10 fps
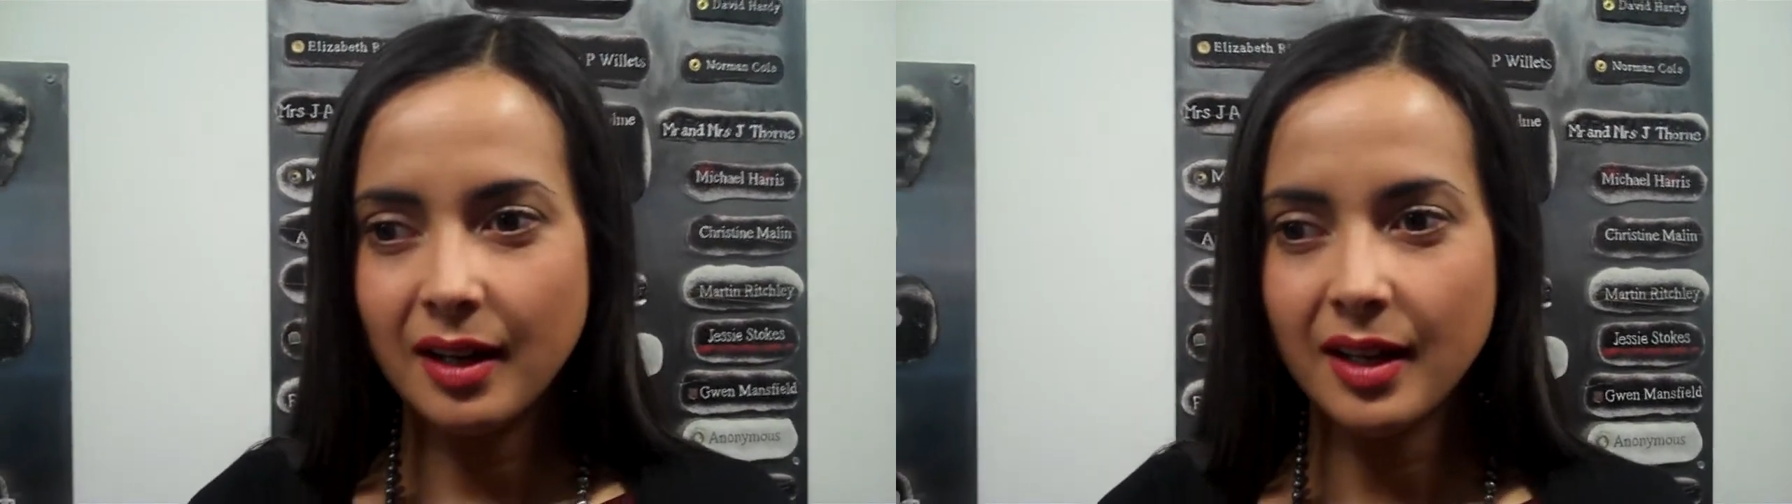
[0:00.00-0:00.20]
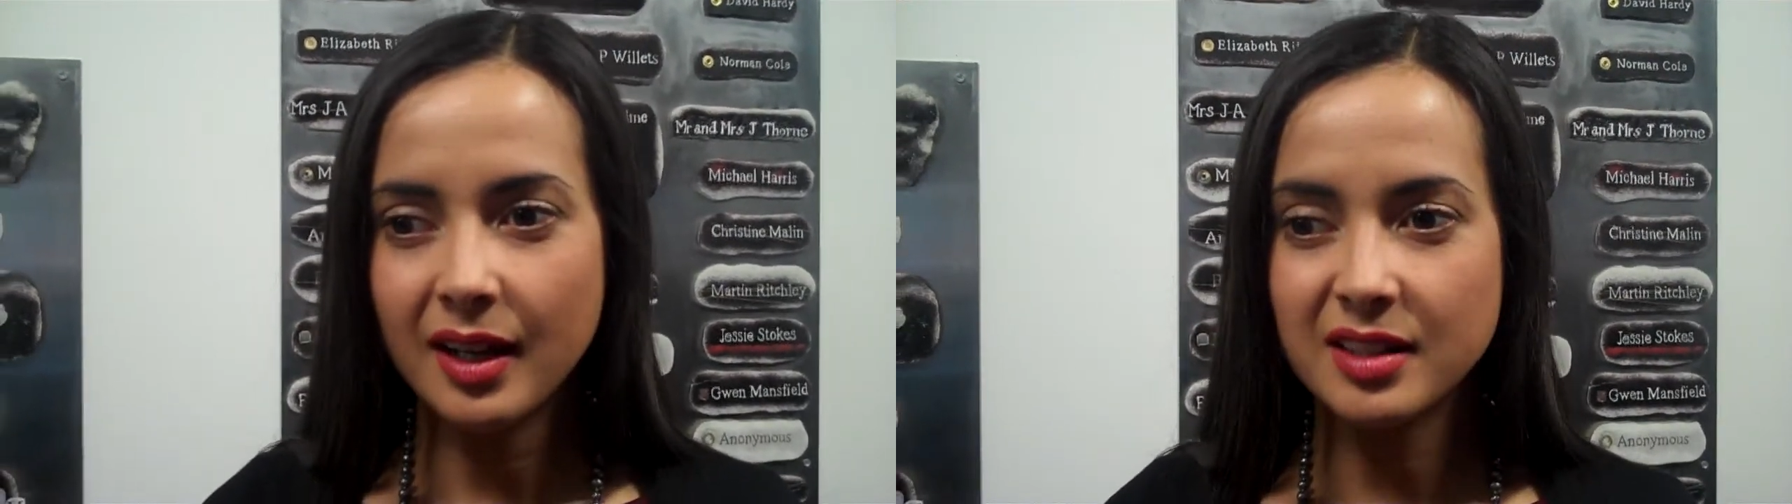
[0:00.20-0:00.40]

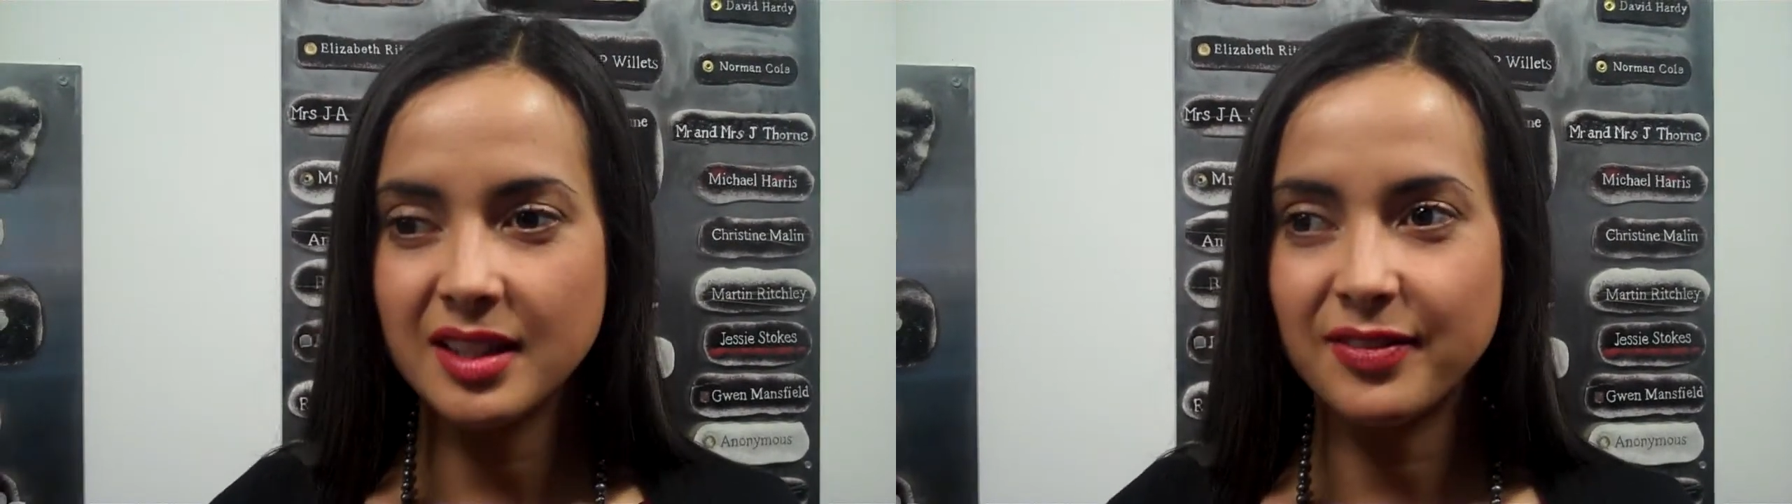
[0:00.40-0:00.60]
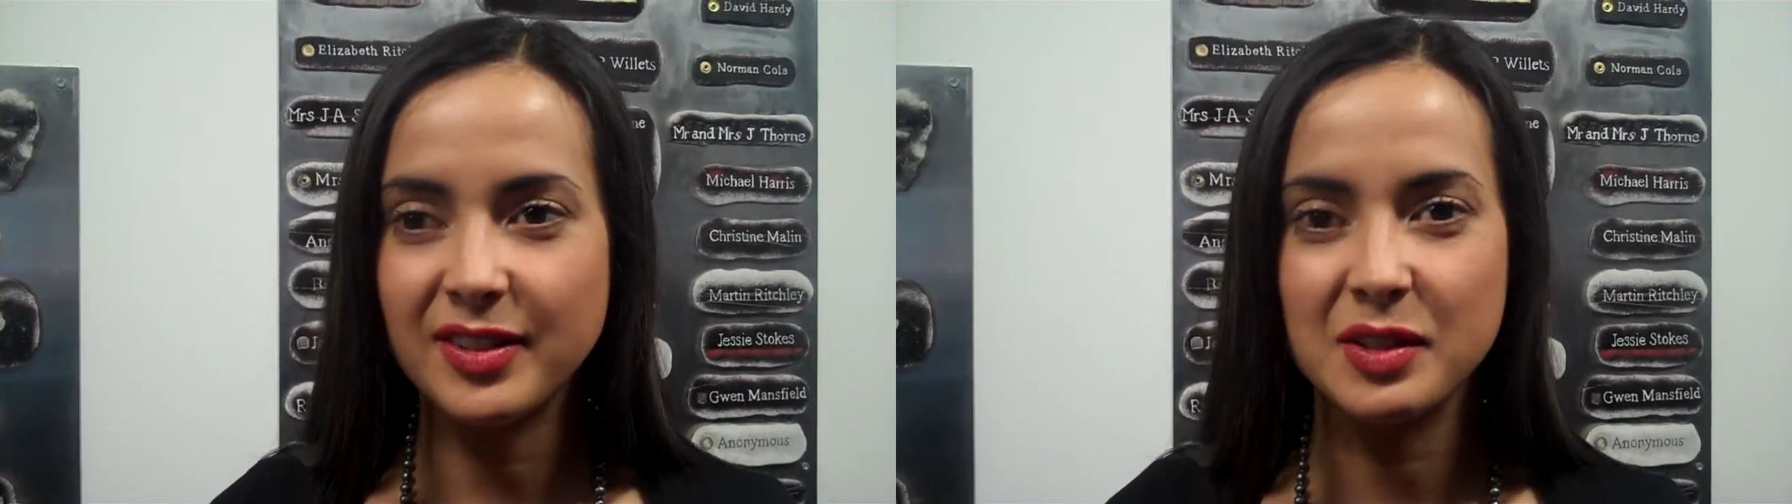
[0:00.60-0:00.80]
It
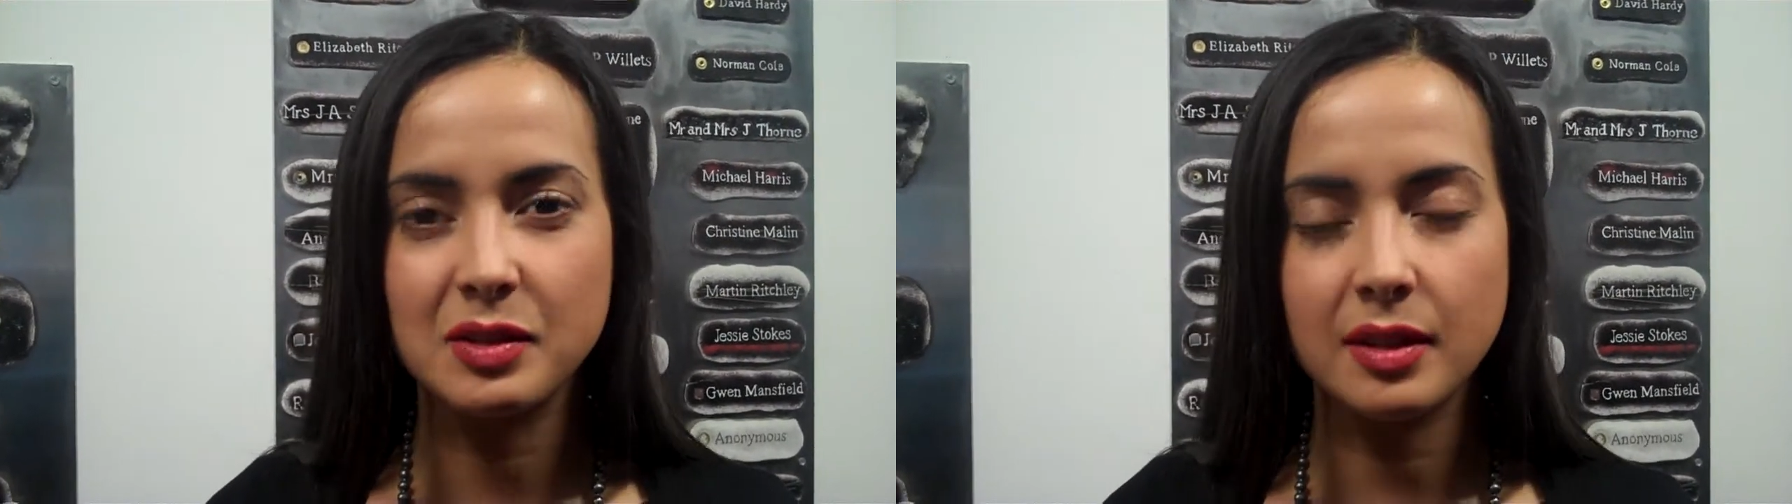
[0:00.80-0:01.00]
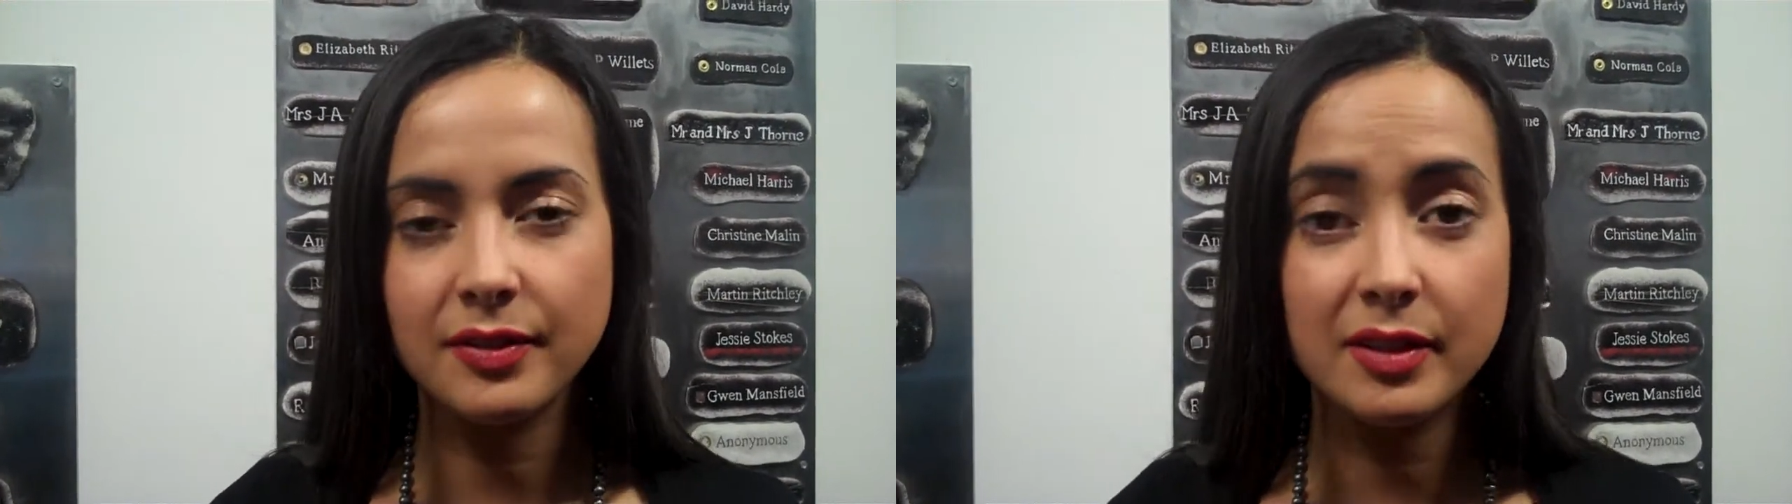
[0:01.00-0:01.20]
actually
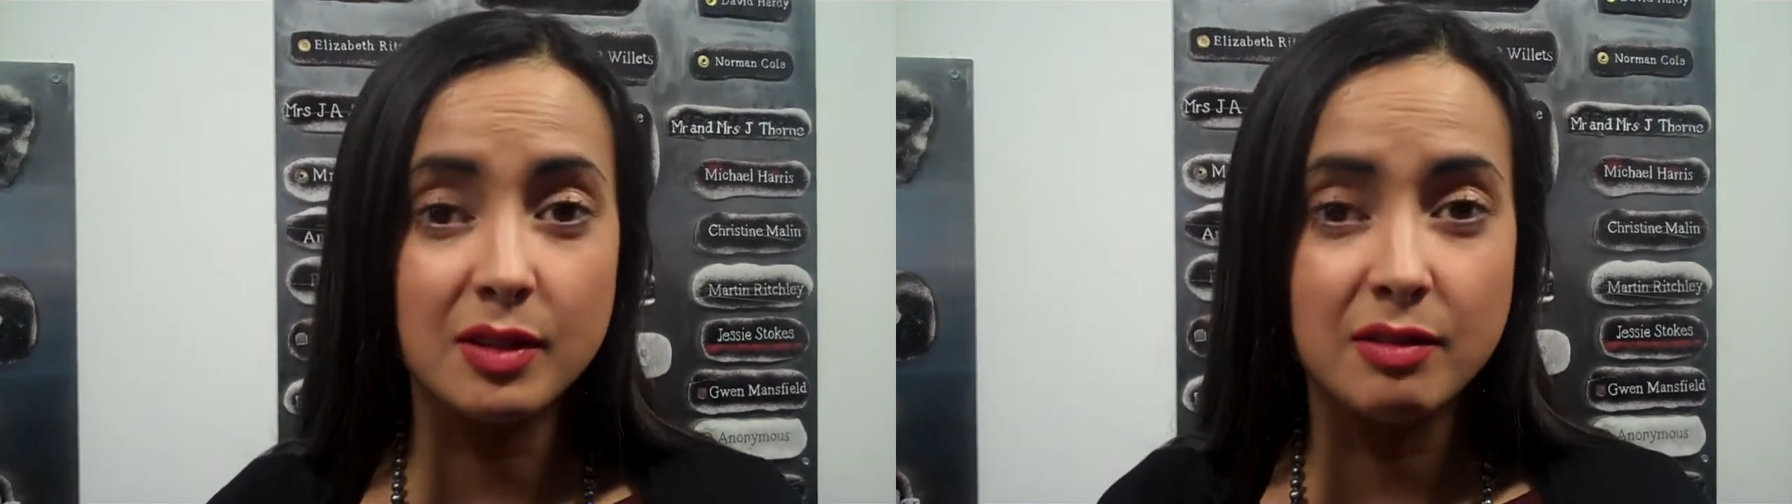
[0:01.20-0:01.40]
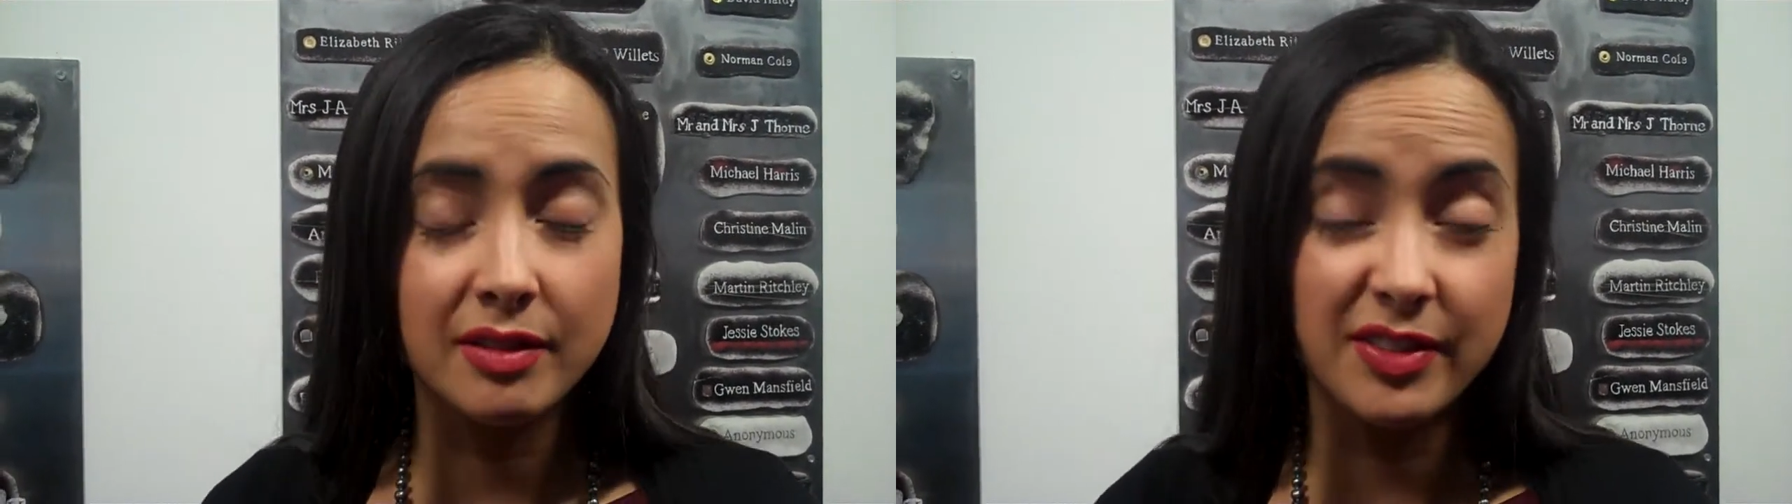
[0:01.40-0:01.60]
feels
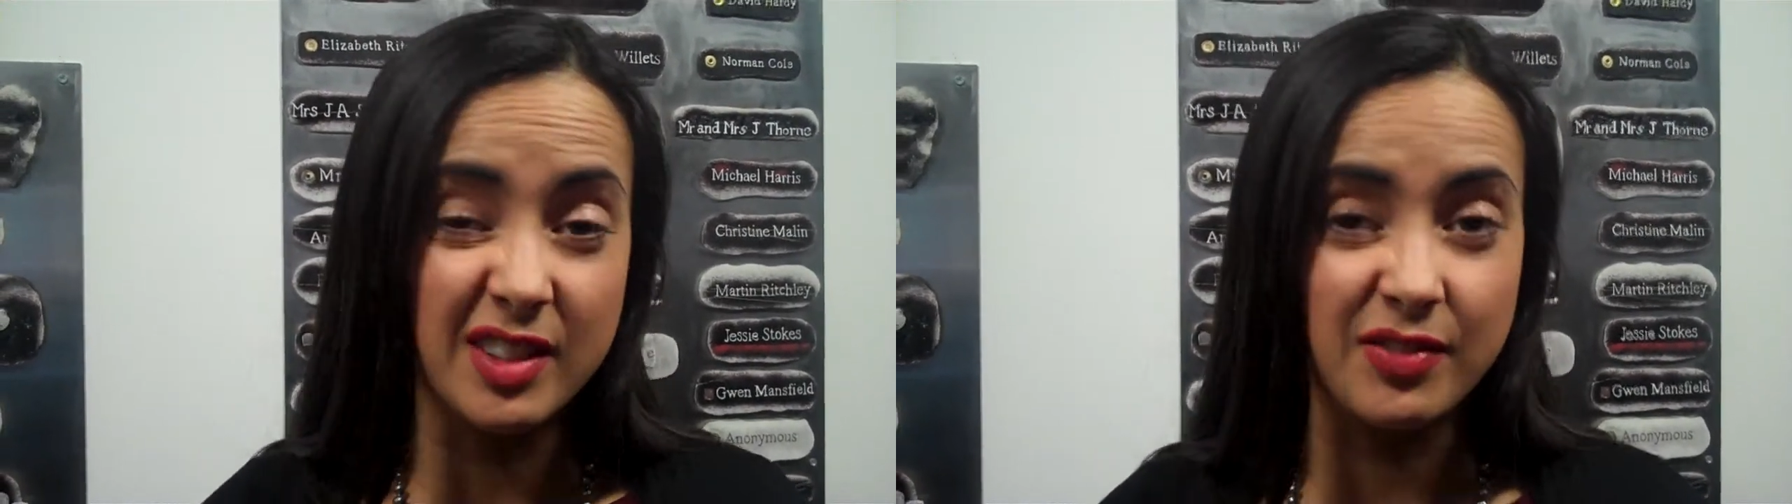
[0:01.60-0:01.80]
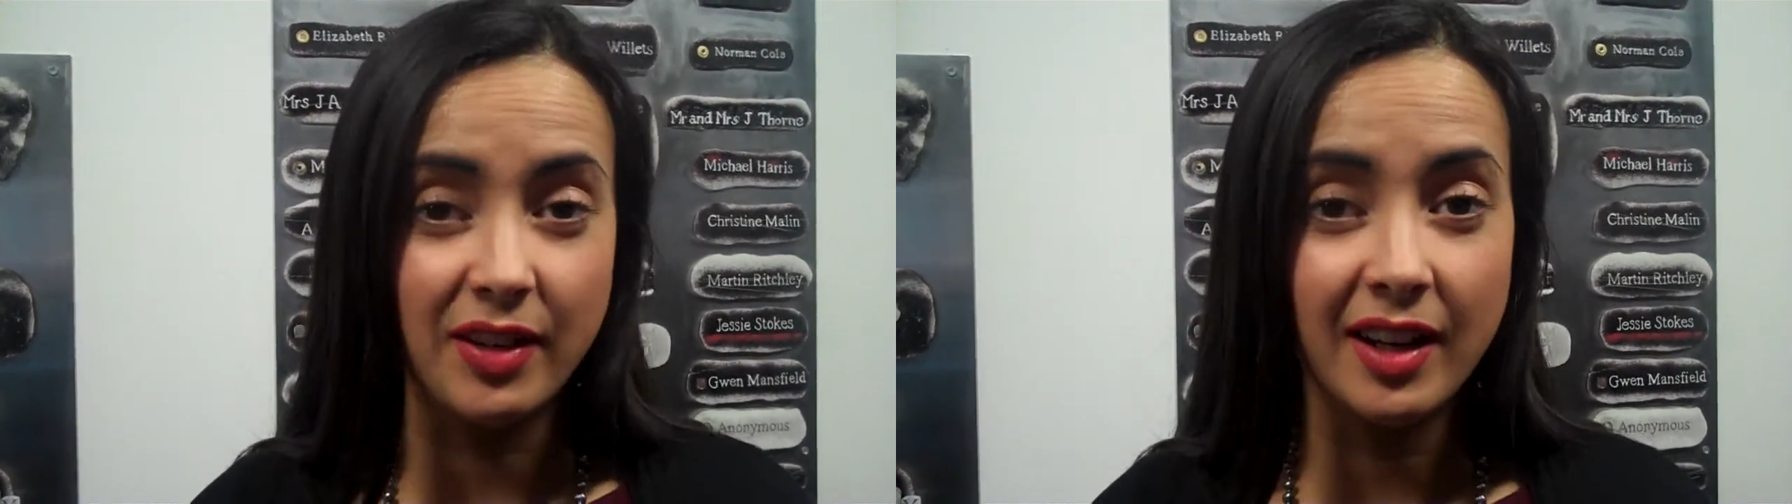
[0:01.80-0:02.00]

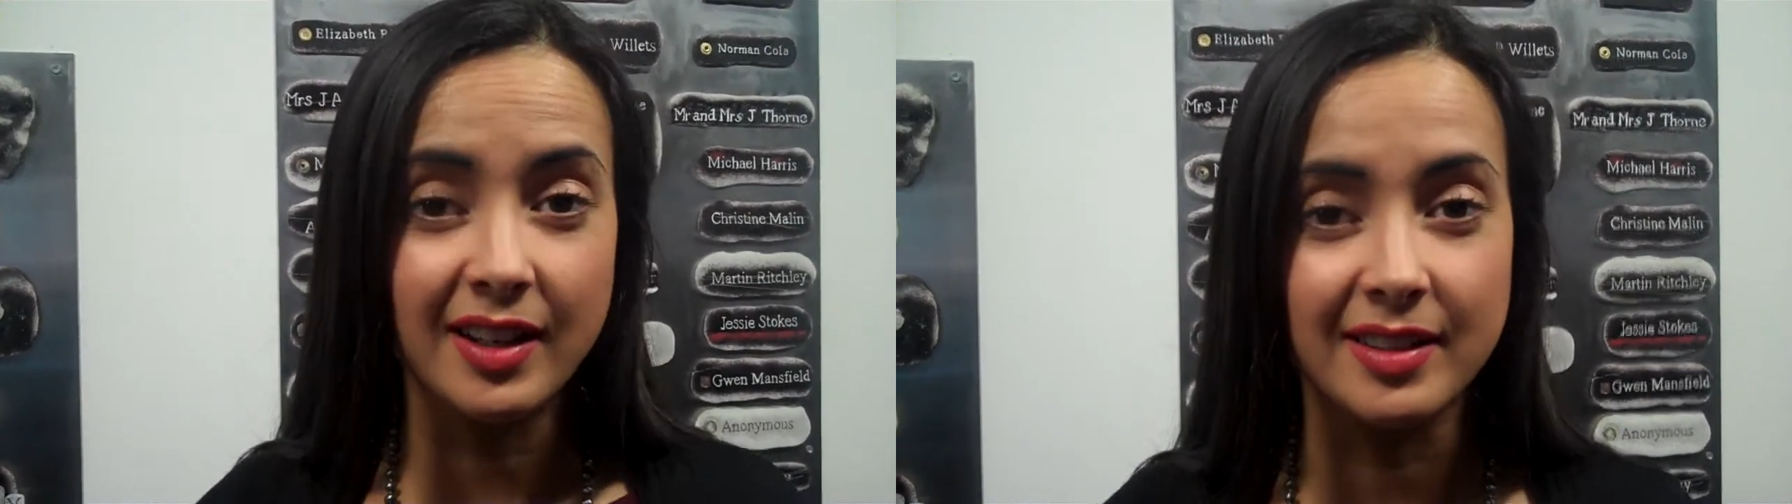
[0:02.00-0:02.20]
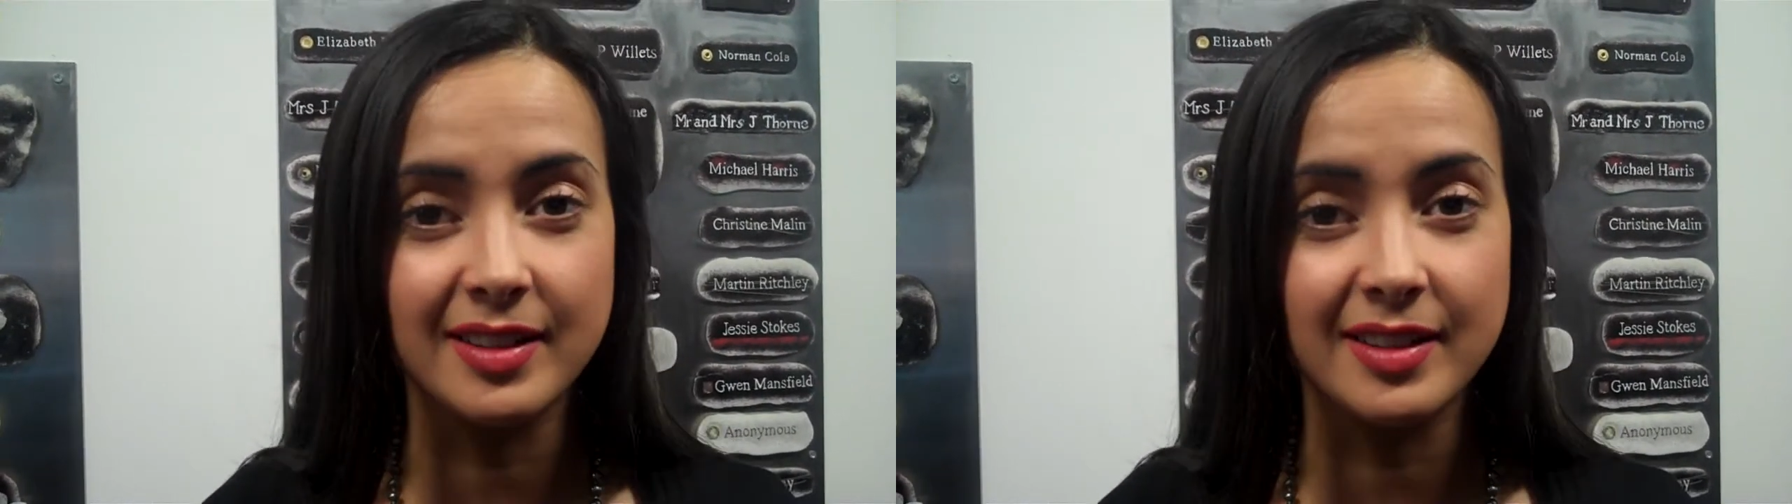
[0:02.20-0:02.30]
fine.